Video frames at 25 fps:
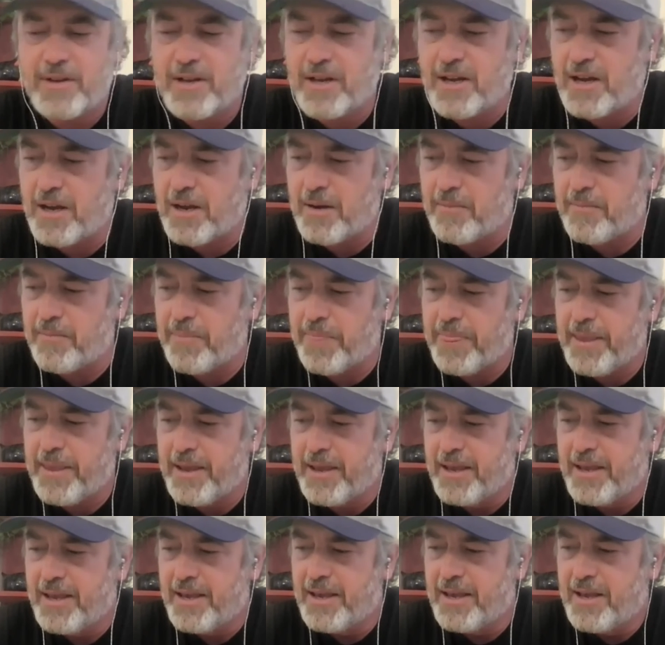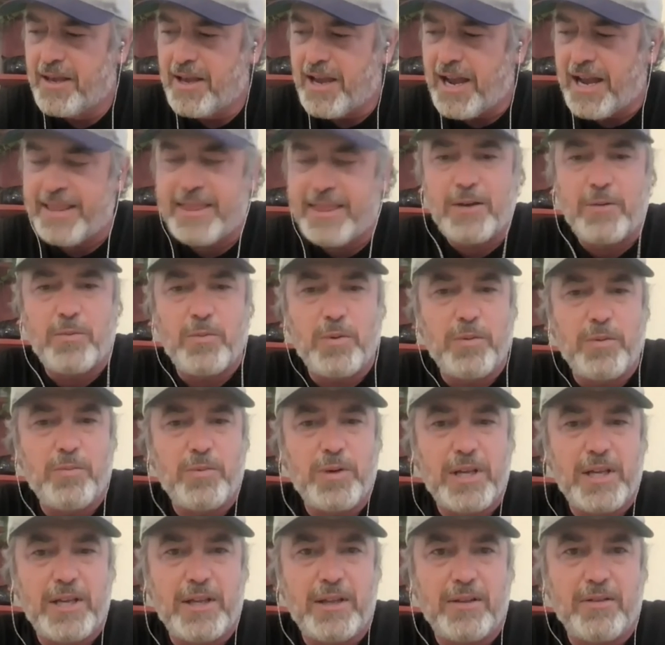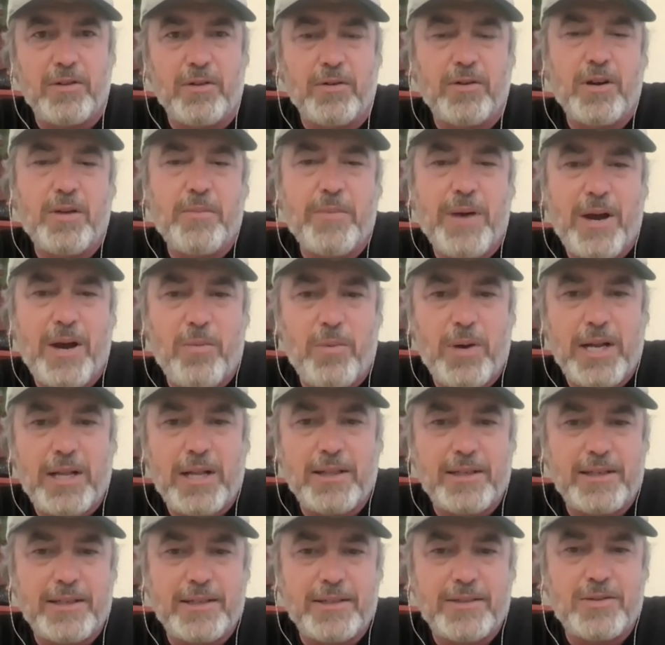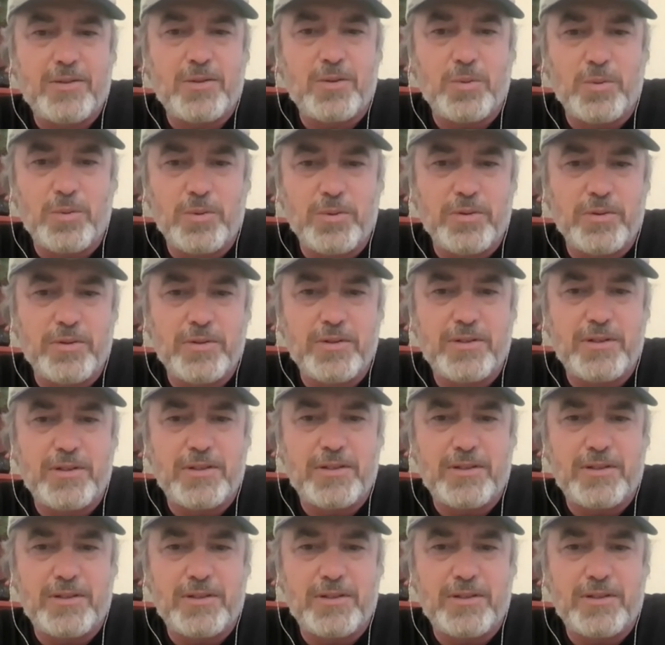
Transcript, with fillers: Um, I think when we learn about whaling in schools,